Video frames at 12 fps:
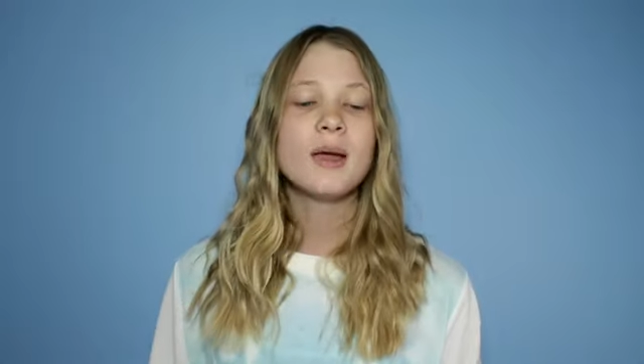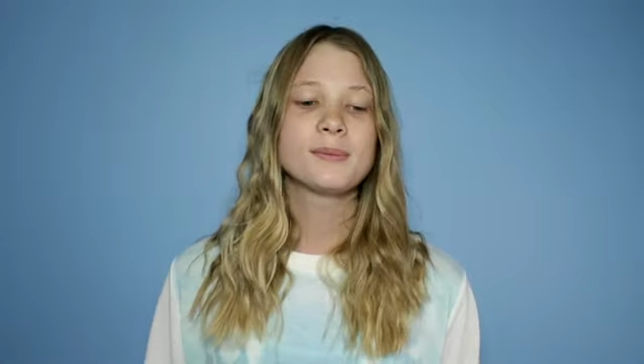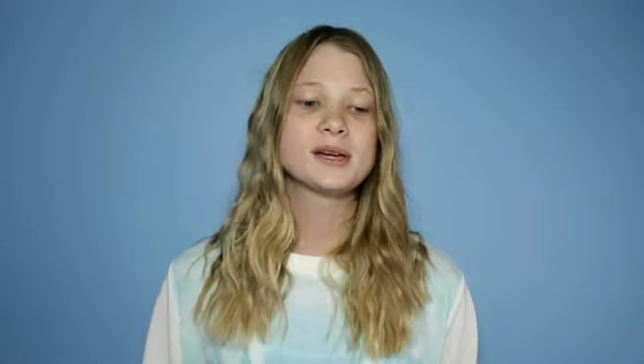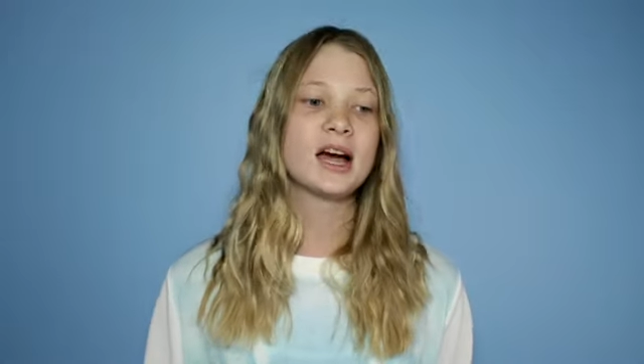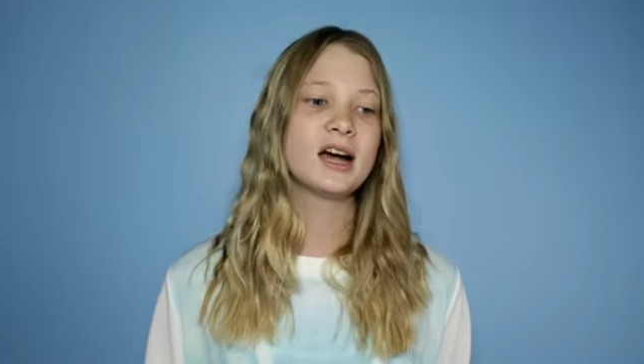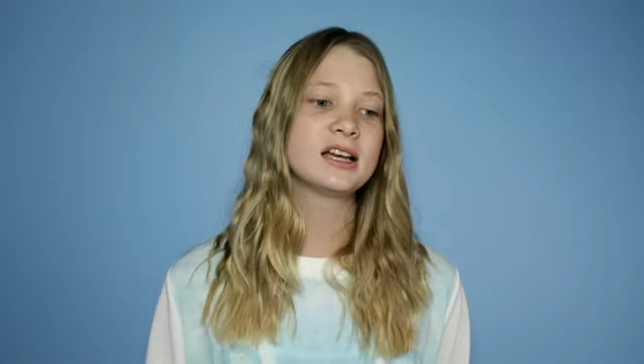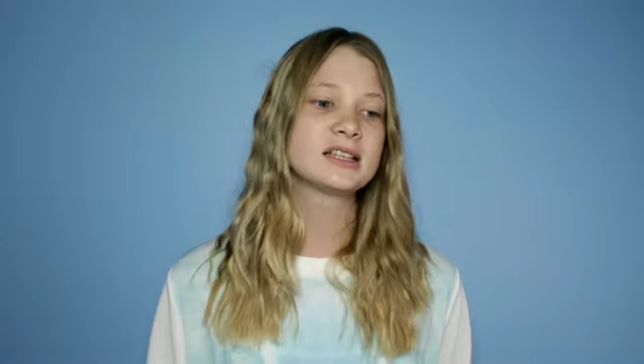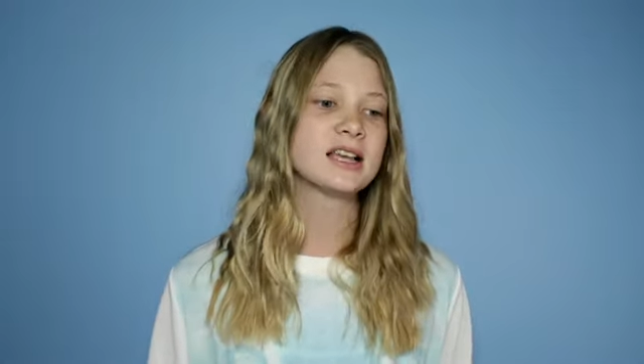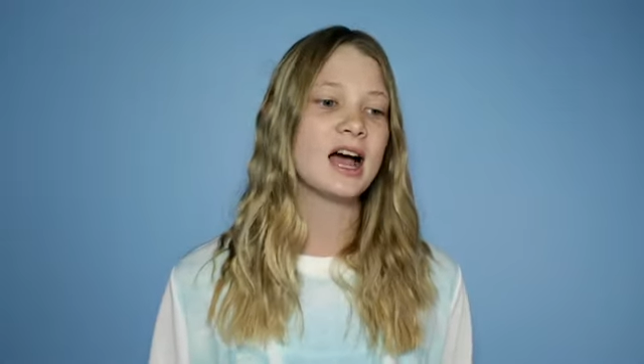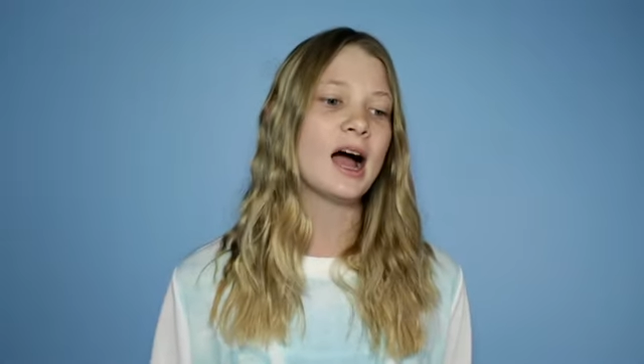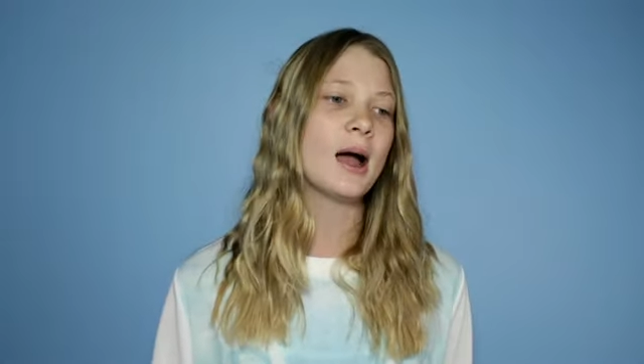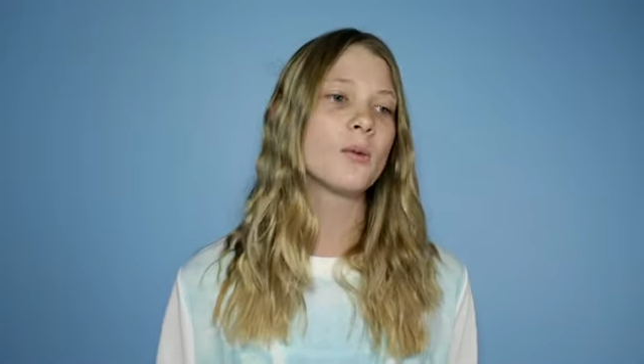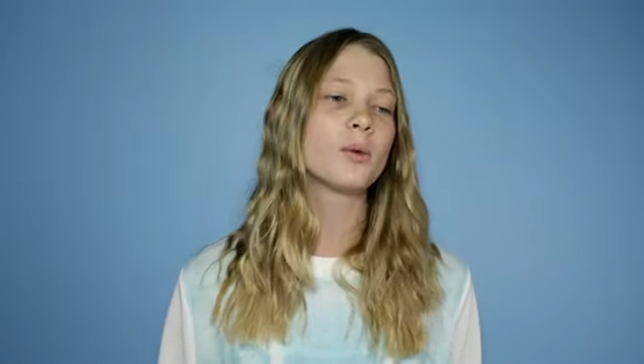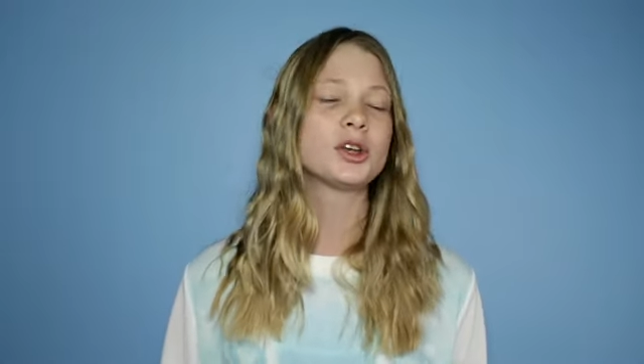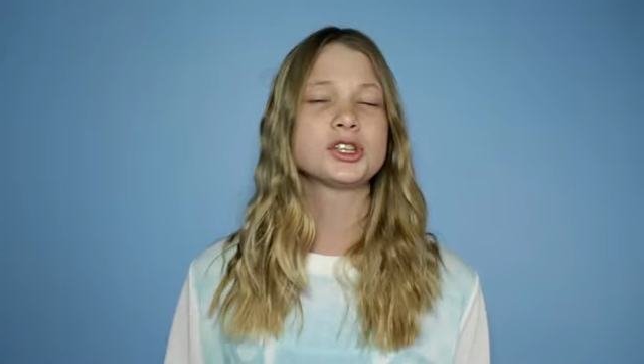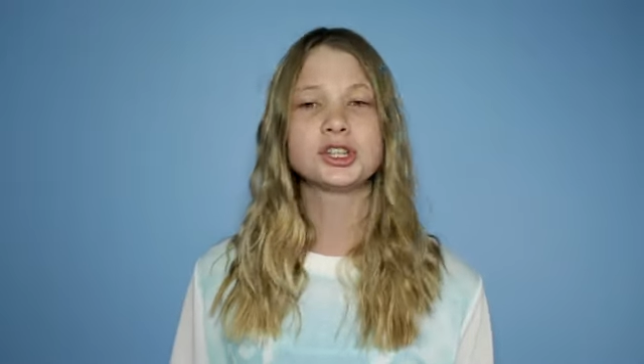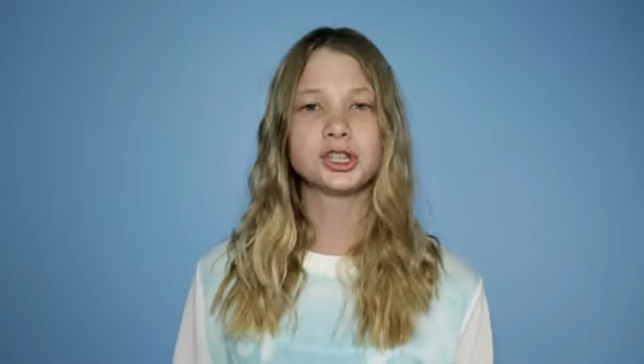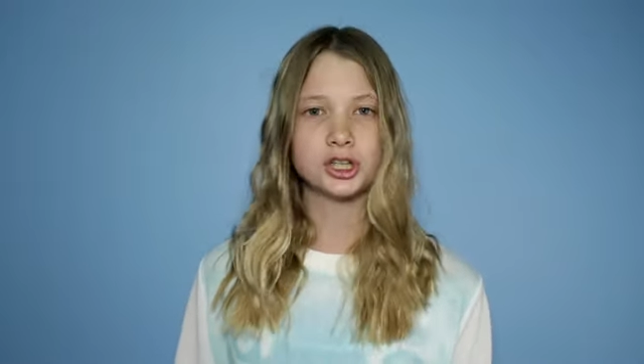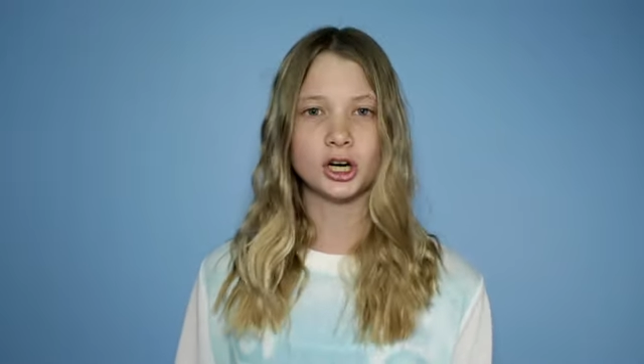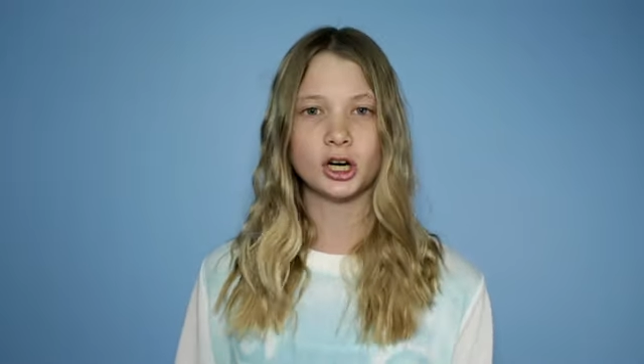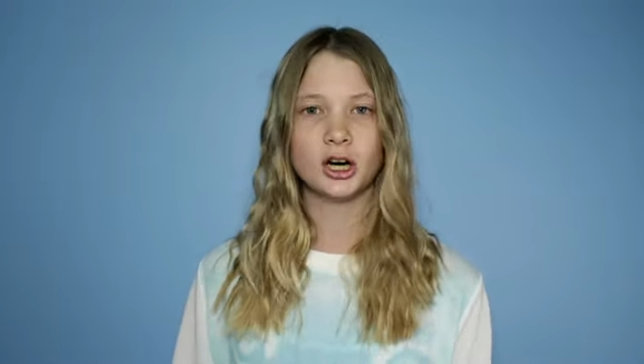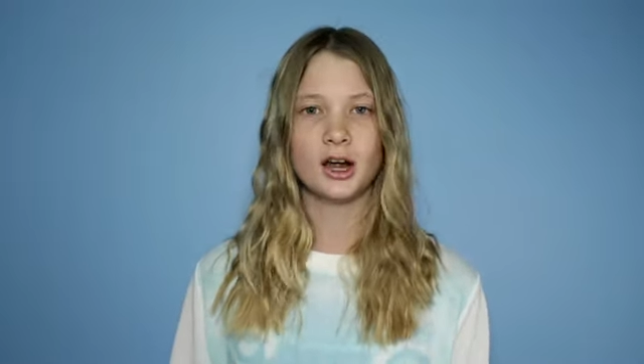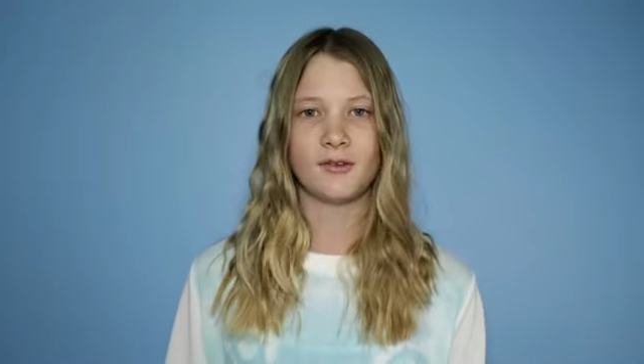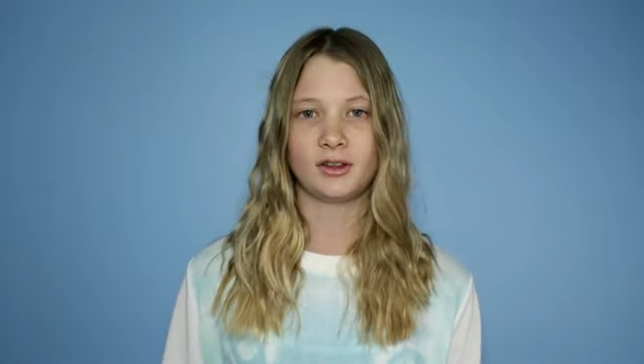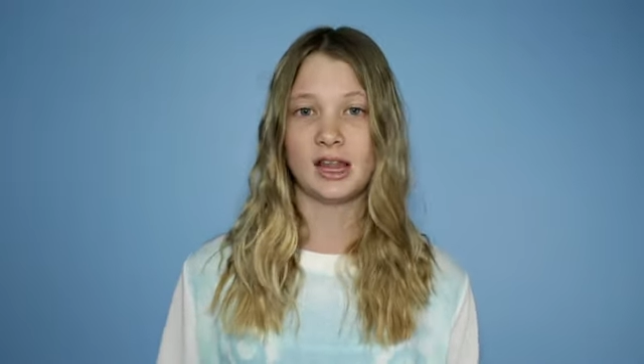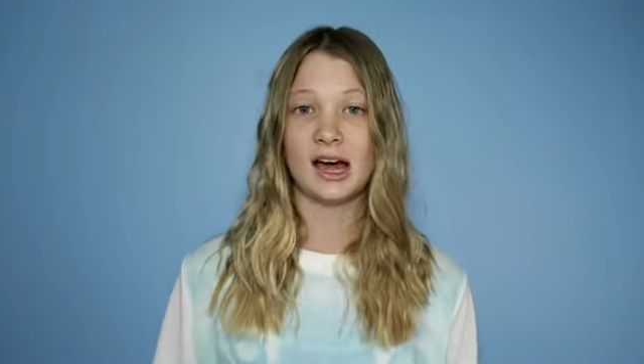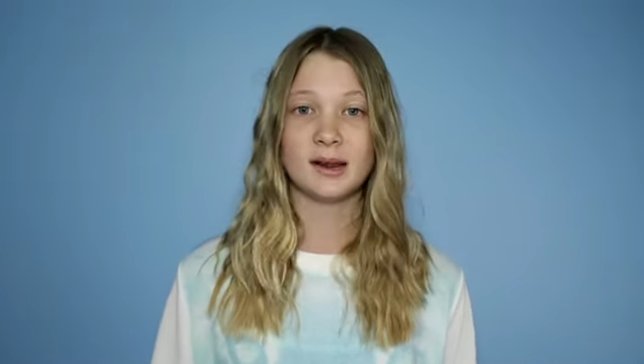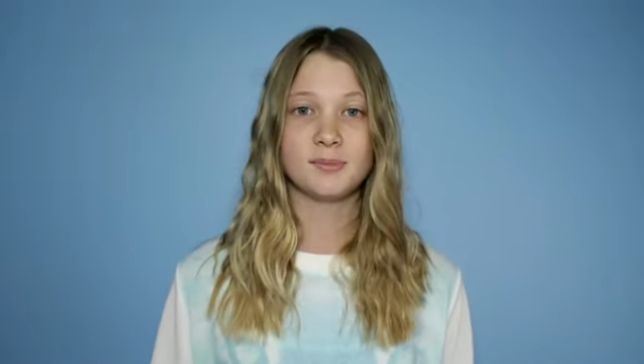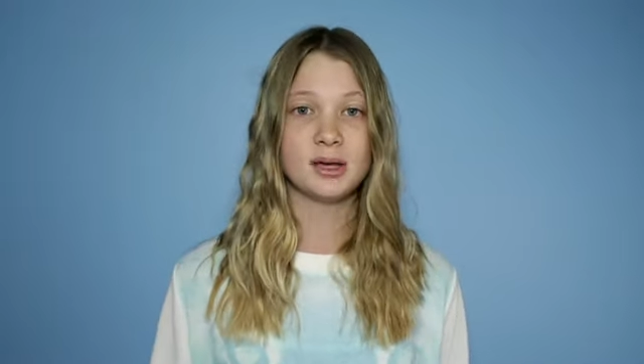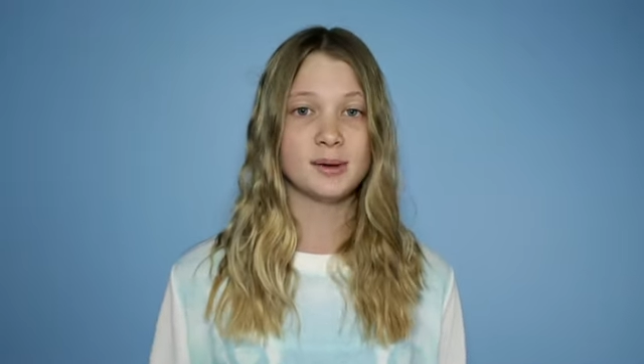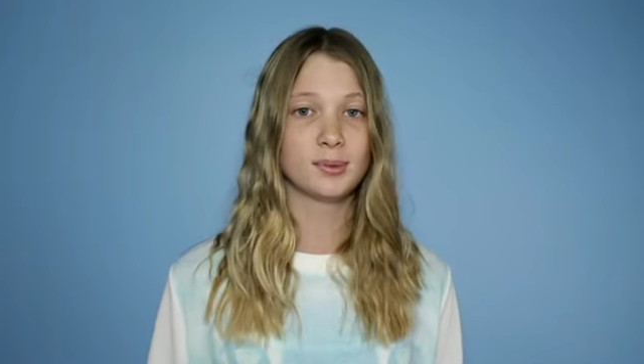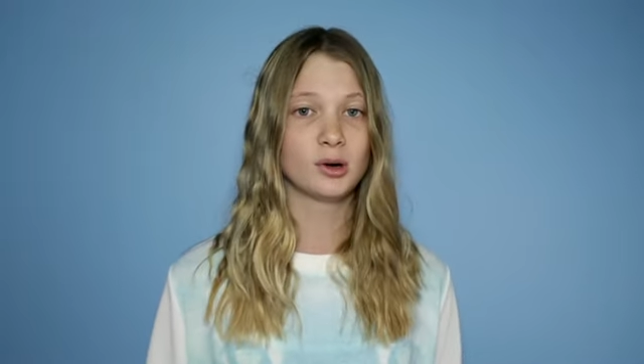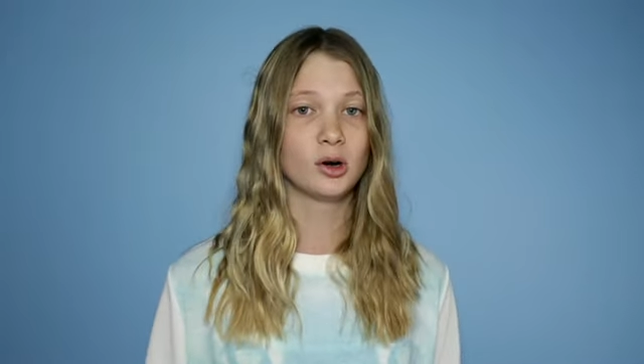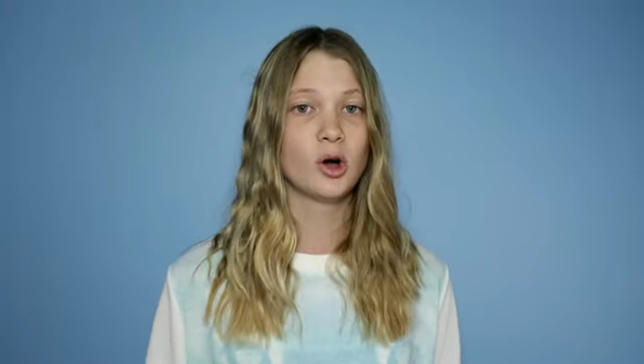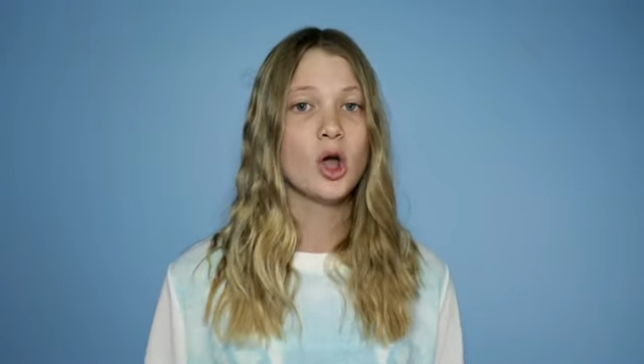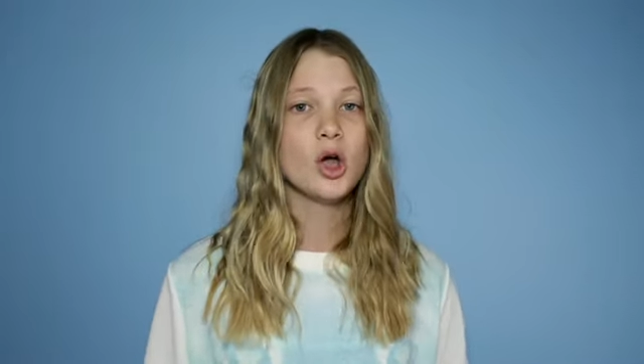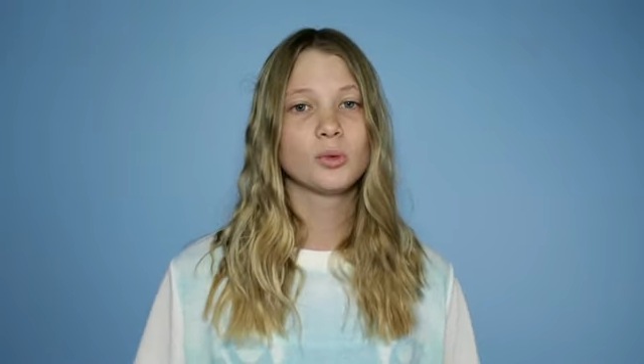because I wasn't sure if a lot of people